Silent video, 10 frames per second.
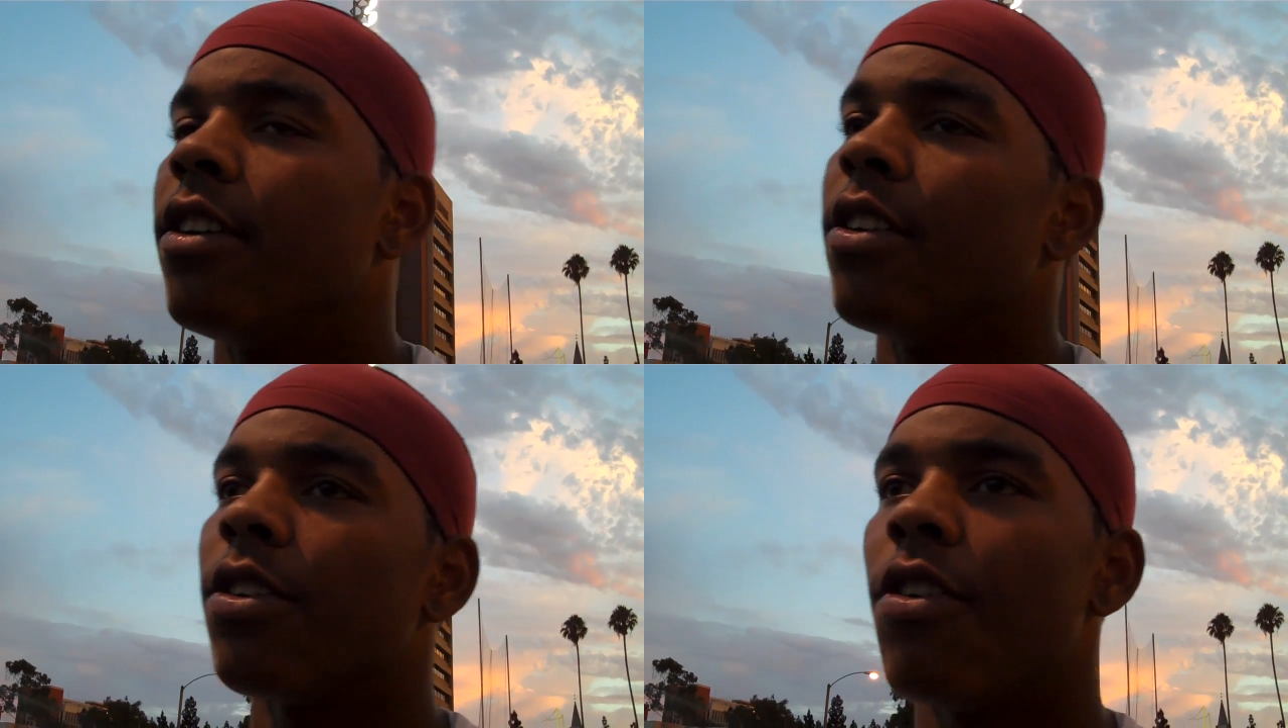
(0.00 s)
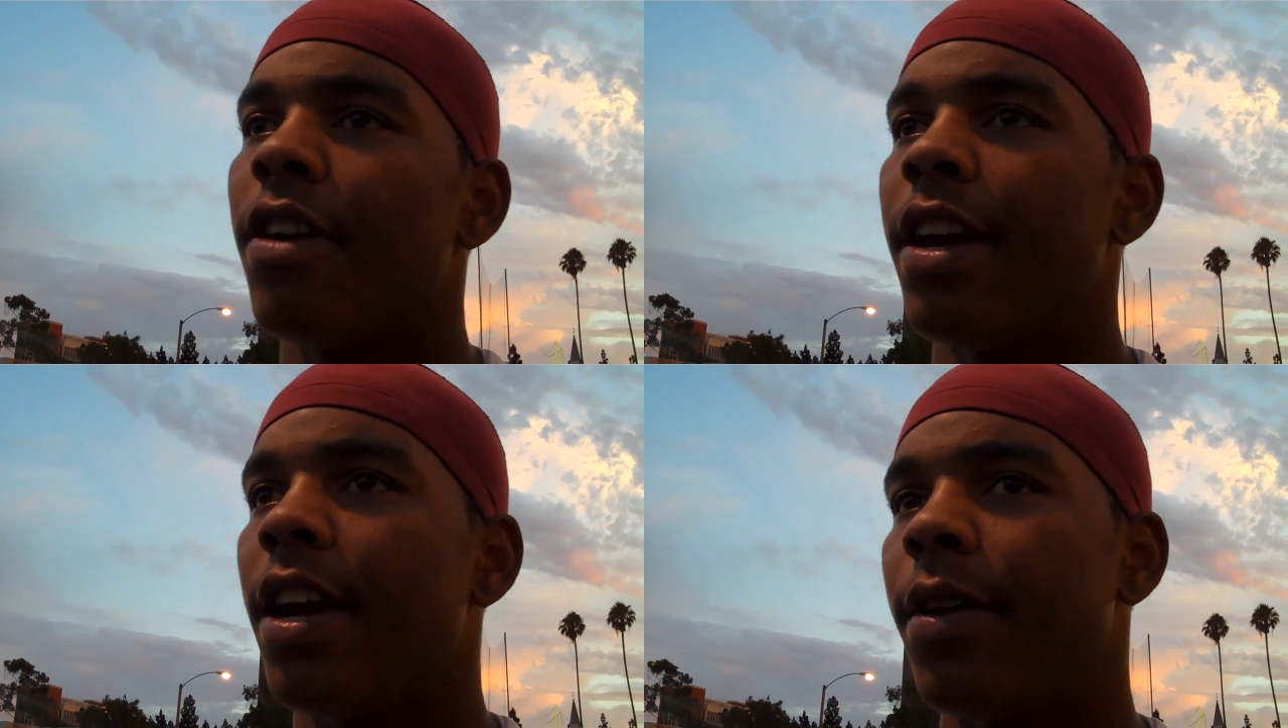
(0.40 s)
you know,
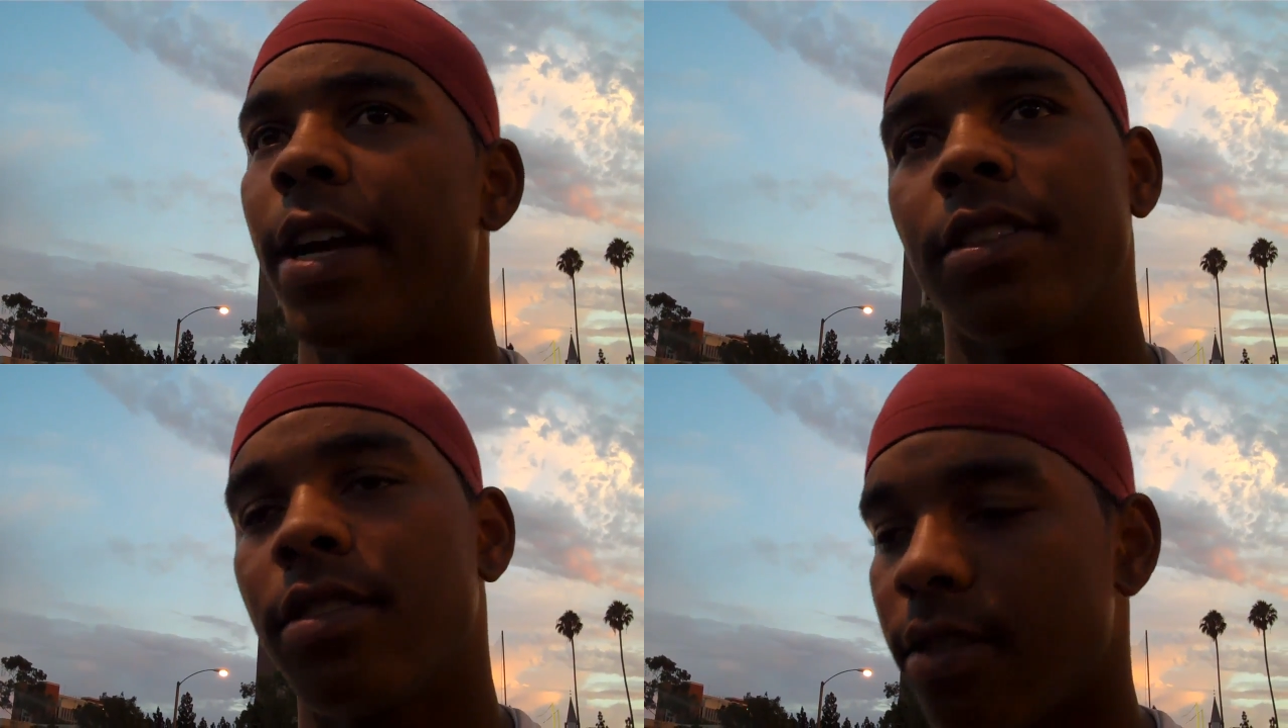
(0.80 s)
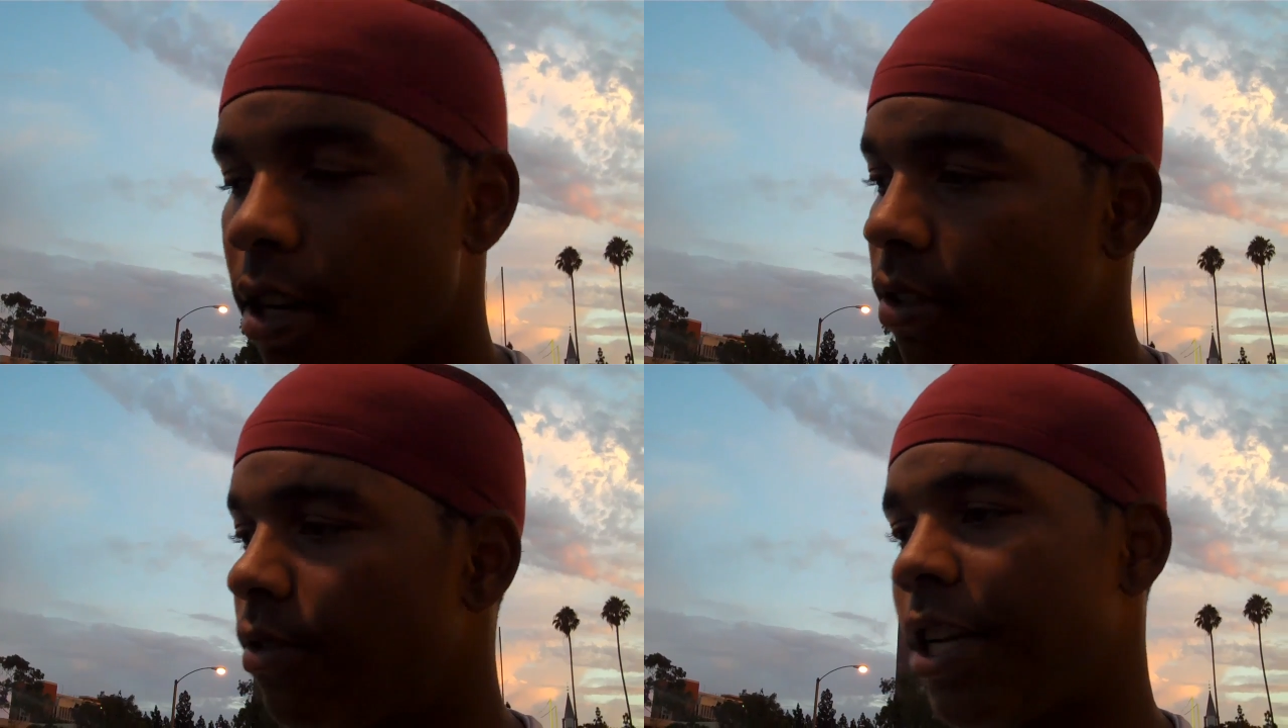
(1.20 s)
going here, we had to
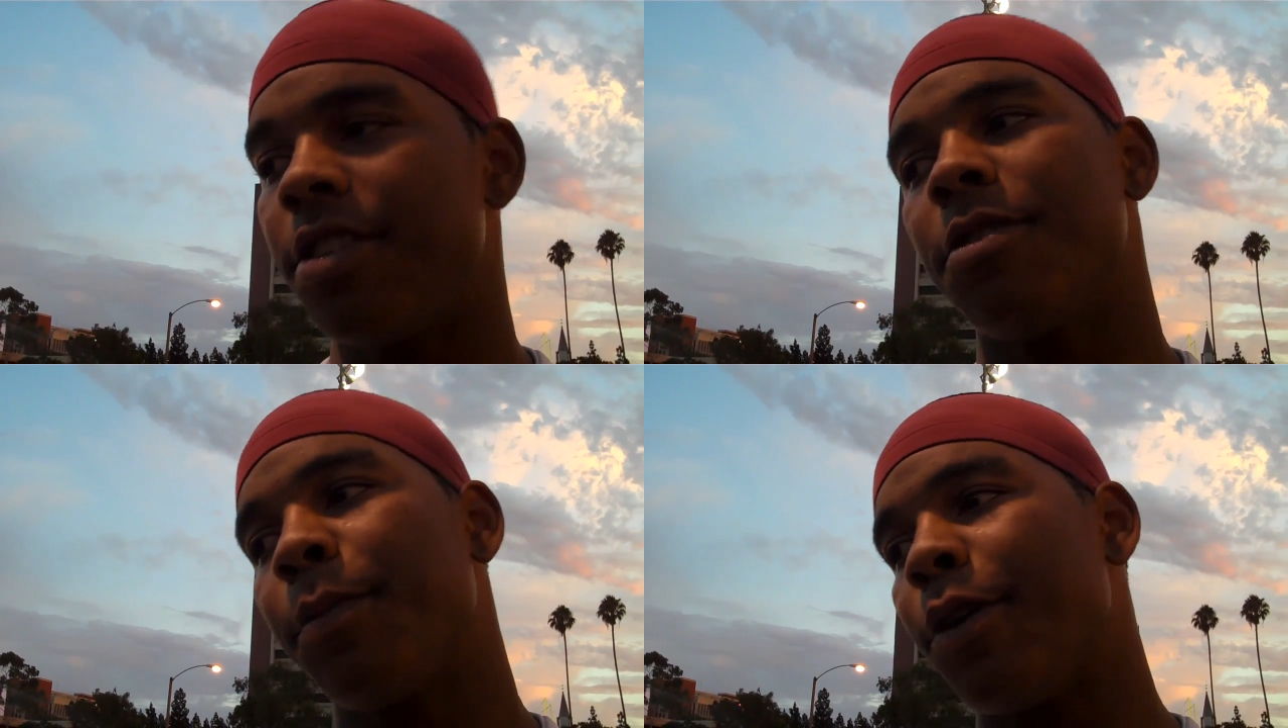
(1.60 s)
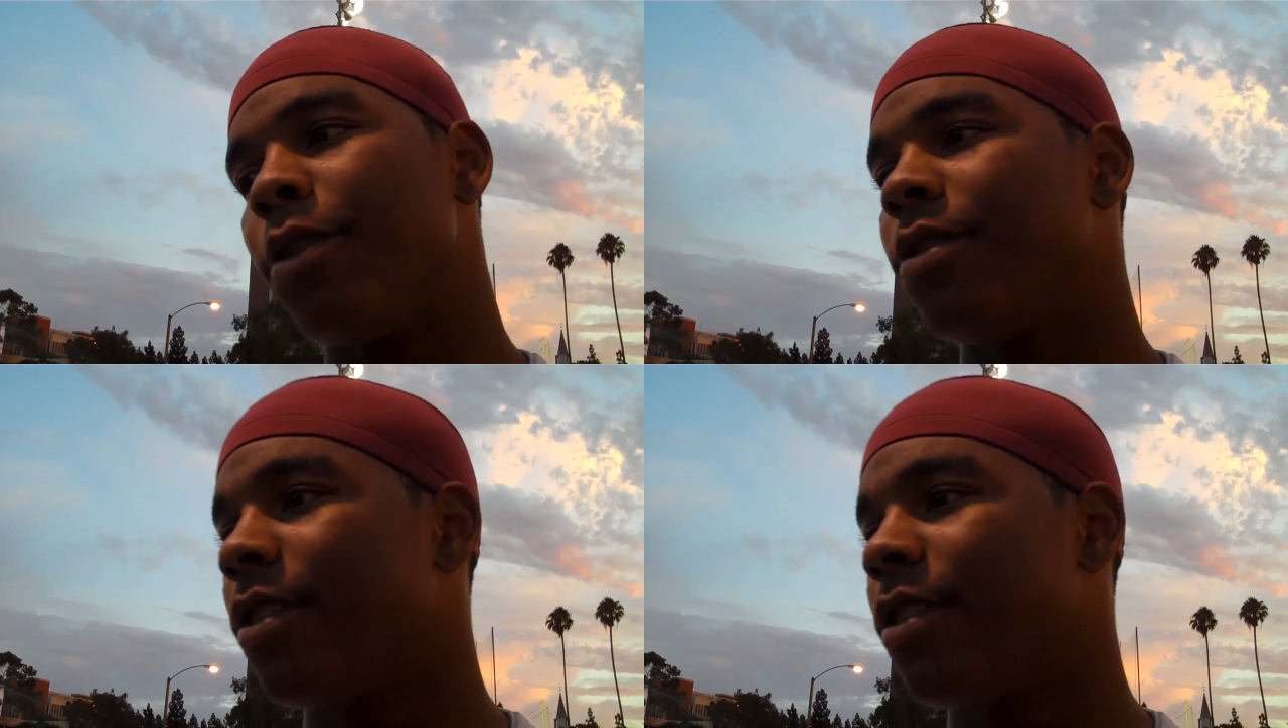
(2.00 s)
start change to pro.